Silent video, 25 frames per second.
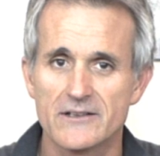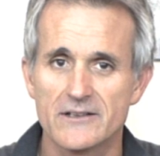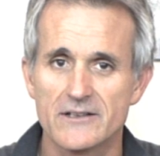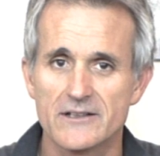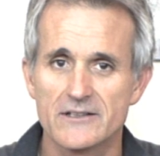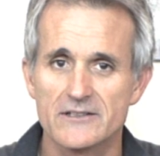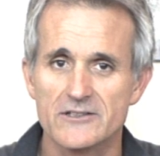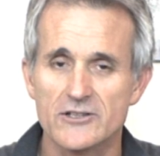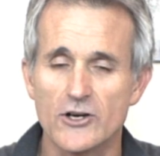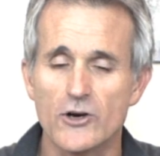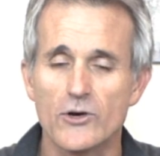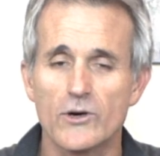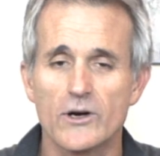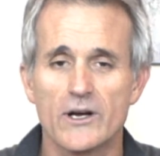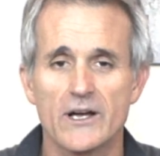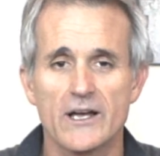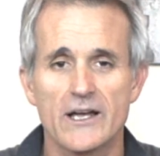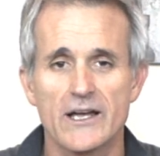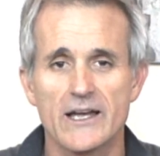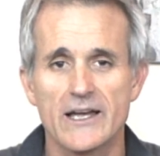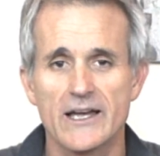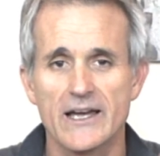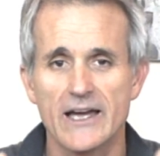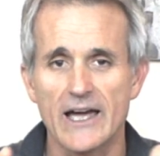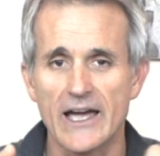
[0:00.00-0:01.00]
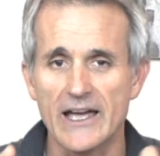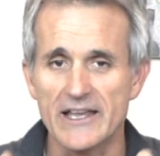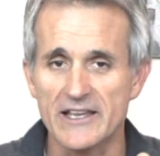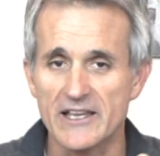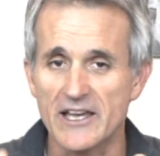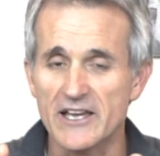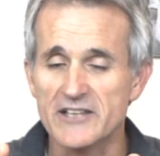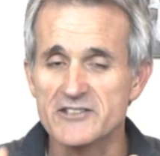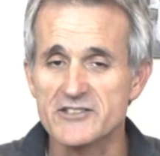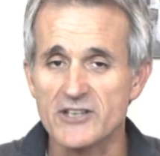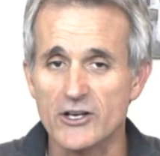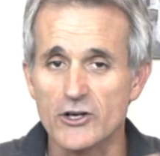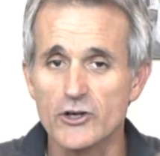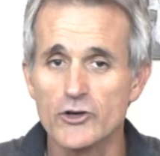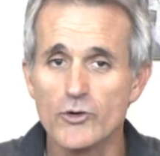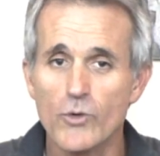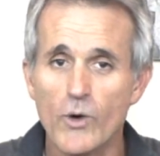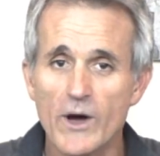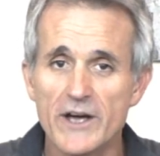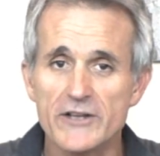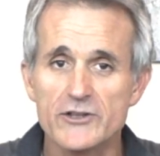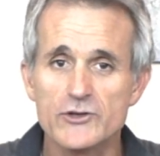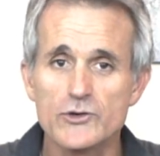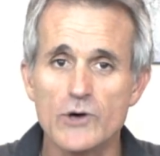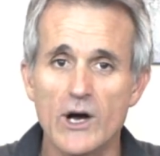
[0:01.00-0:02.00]
So it's a good
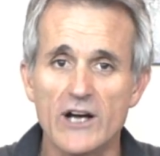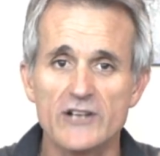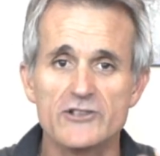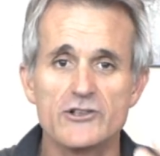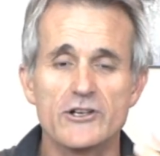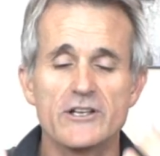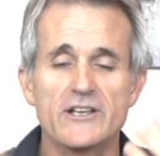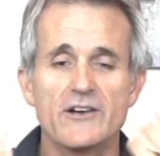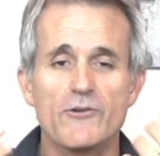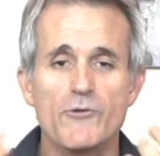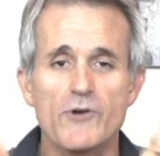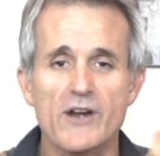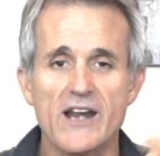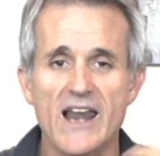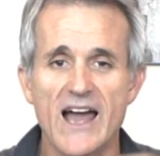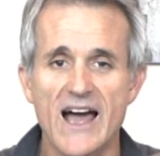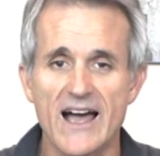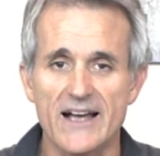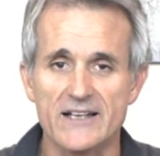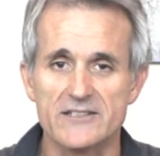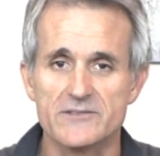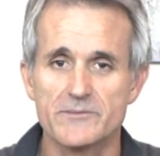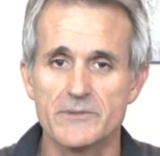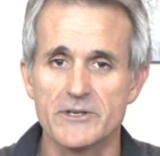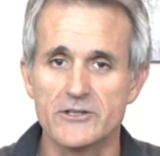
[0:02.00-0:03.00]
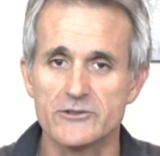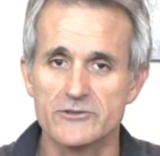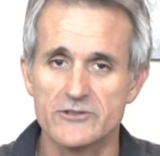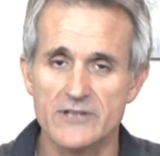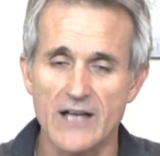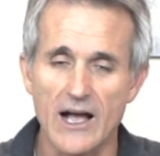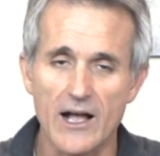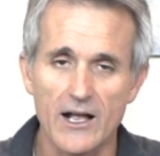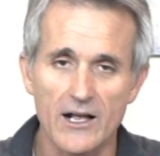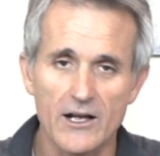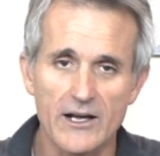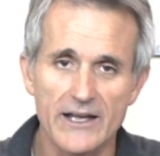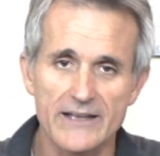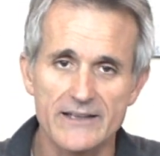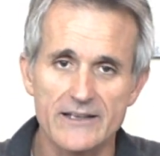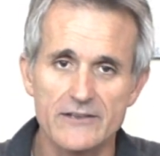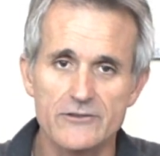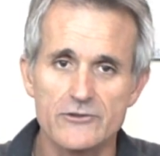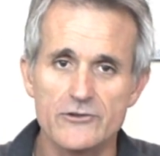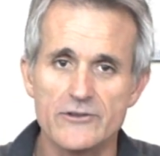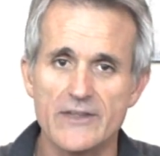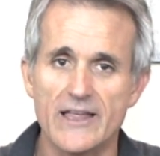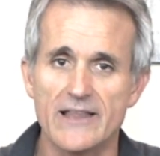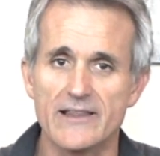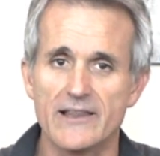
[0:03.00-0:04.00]
way to actually relax, because I'll get into
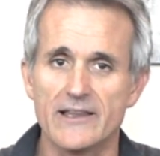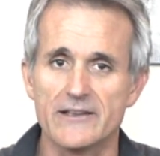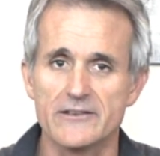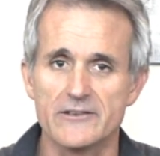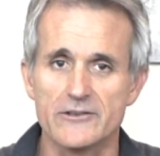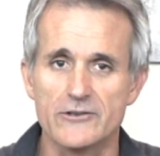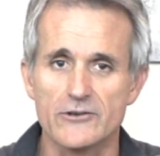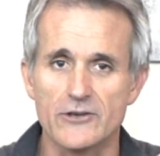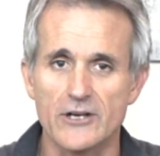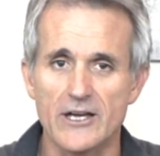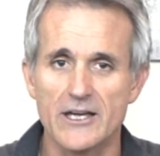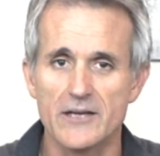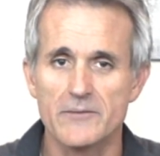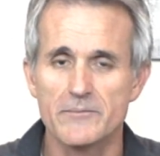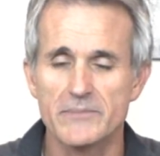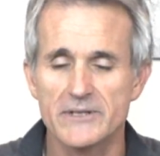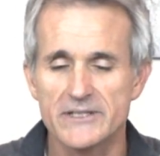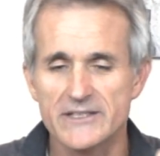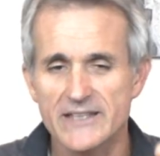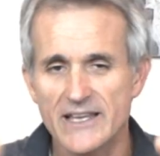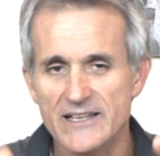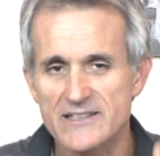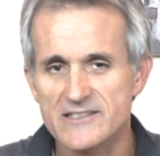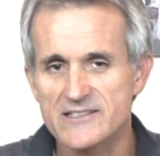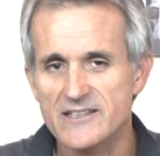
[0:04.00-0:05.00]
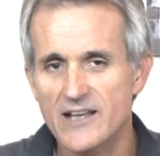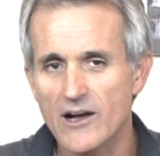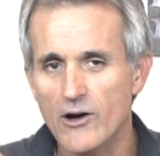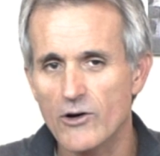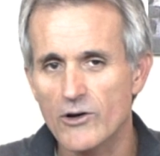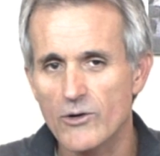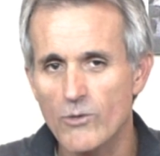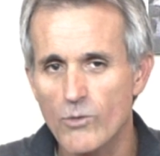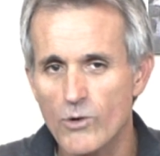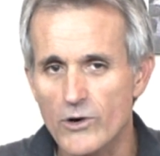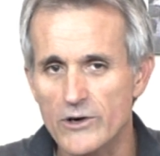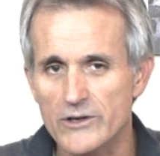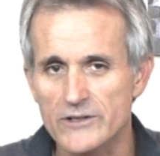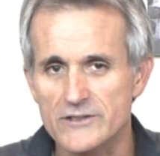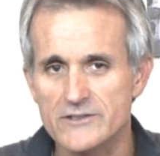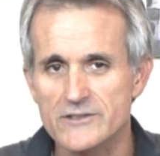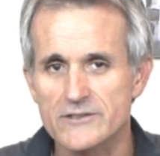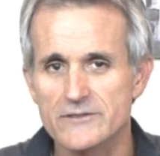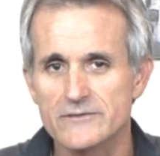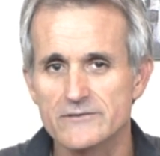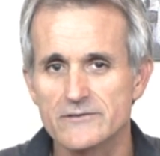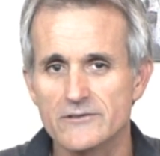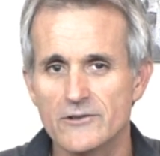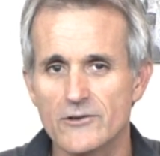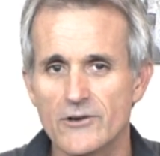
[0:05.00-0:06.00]
that later, okay? But that's how it works,
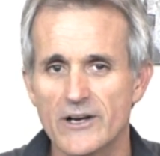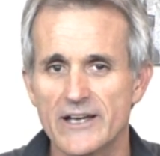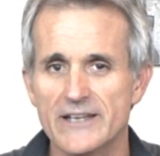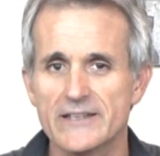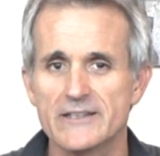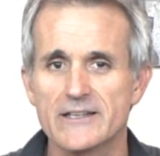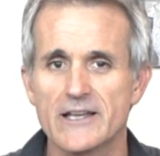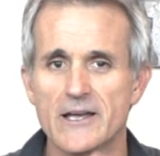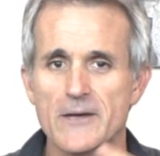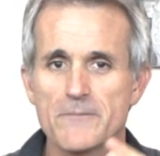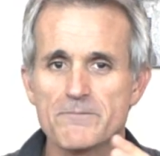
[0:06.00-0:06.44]
all right?